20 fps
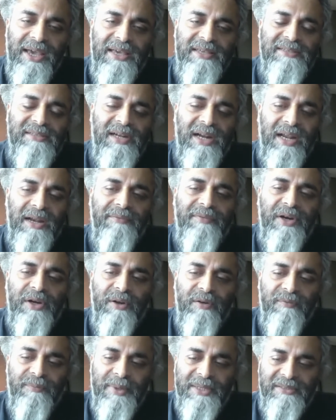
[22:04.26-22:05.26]
AI is
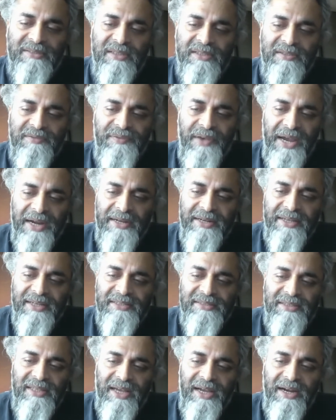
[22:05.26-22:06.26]
relevant of business. Fact
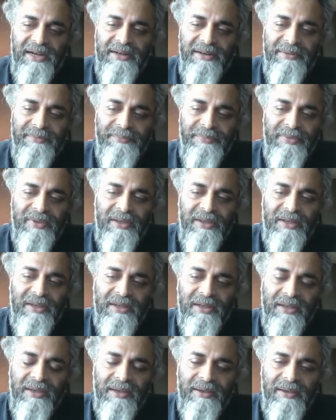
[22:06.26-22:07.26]
is that
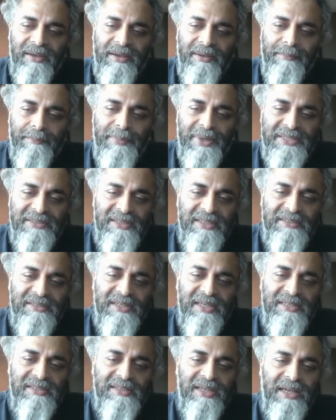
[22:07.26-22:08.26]

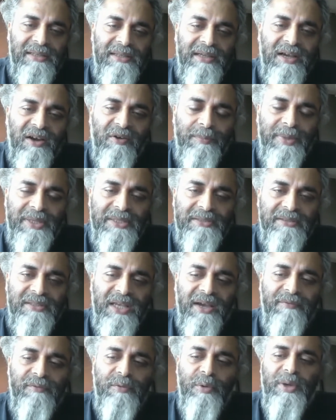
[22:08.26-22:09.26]
businesses and governments,
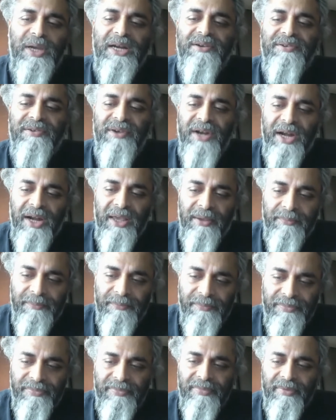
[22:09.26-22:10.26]
they have to get
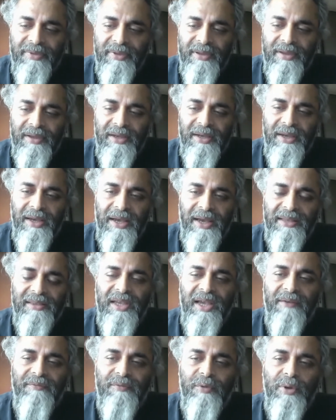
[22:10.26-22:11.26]
ready,
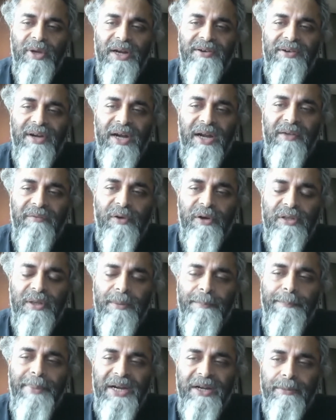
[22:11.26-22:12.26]
and they have to get ready for
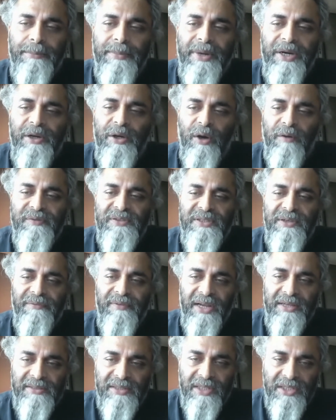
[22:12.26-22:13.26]
the betterment of
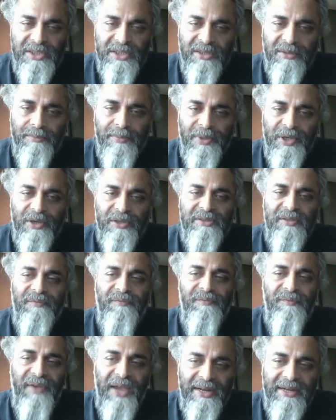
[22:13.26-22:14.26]
civilization, because
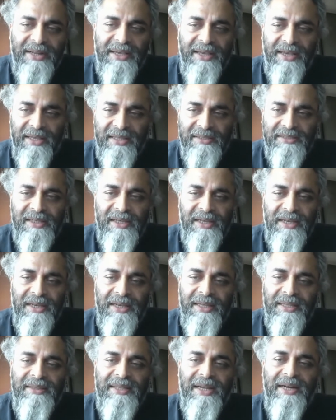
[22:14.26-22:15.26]
the fact is
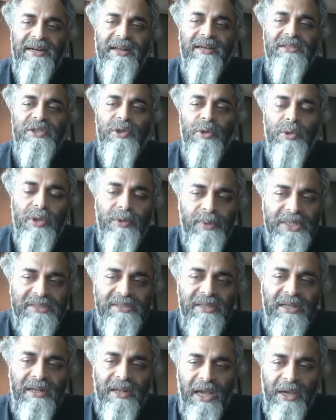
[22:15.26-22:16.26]
that a
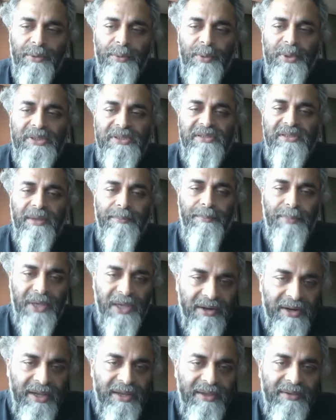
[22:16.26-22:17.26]
universal language is
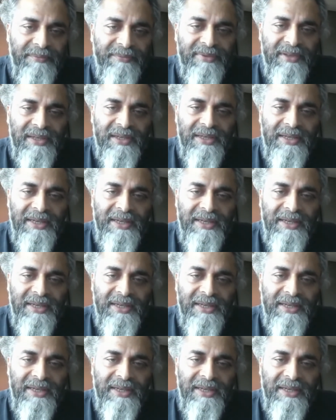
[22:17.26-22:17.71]
appearing.